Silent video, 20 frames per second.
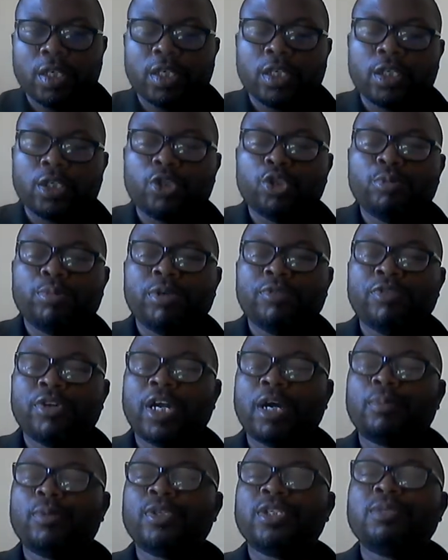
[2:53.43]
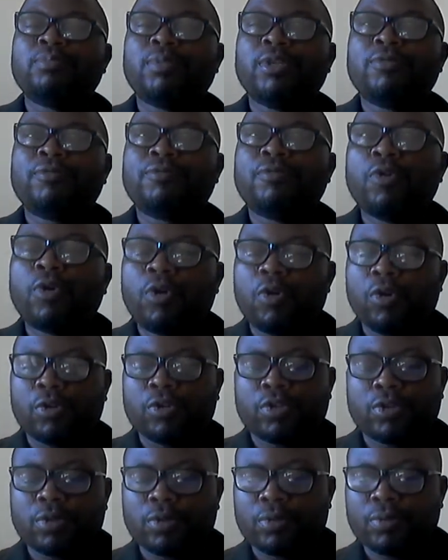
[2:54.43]
Behavioral approach simply
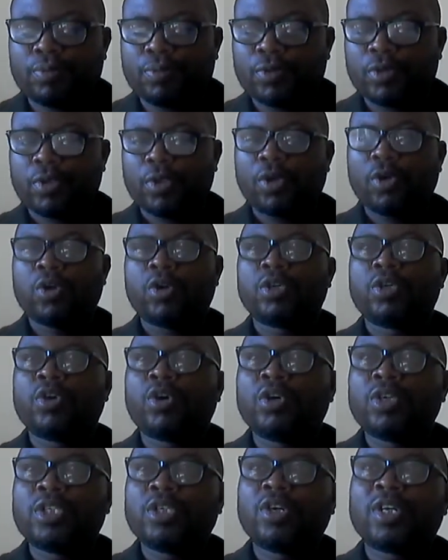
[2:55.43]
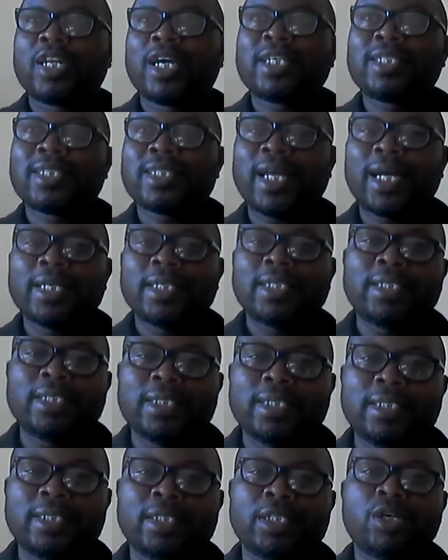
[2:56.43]
focus on the
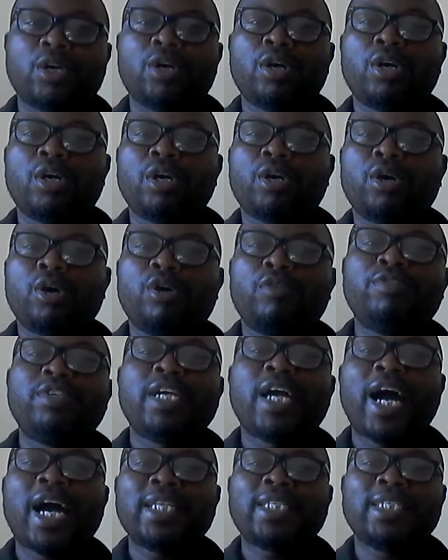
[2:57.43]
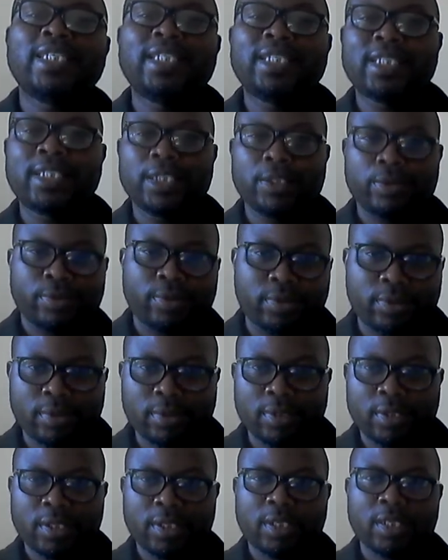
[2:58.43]
understanding of the attitudes
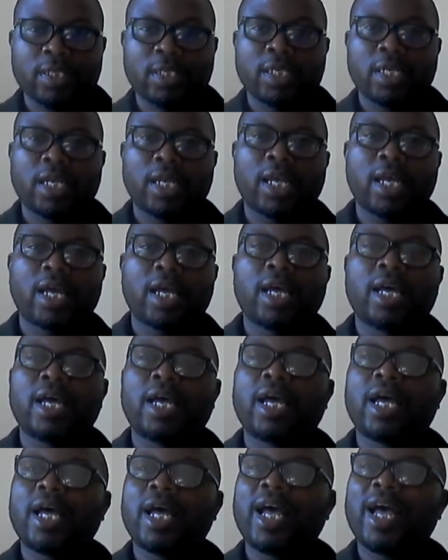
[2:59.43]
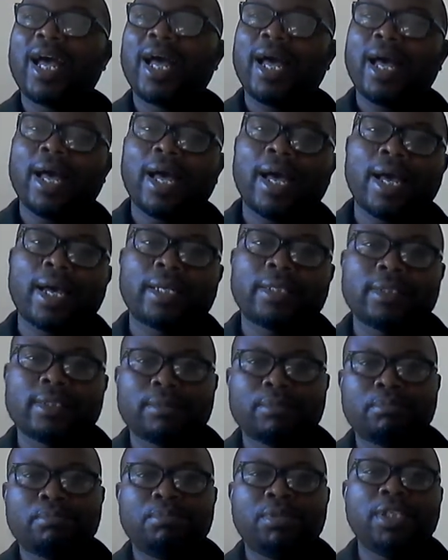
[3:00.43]
and
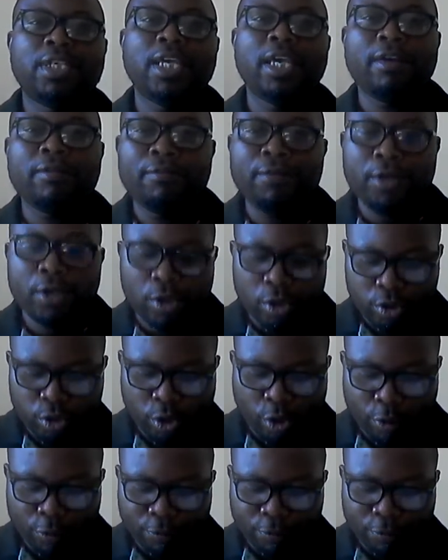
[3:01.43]
behaviors of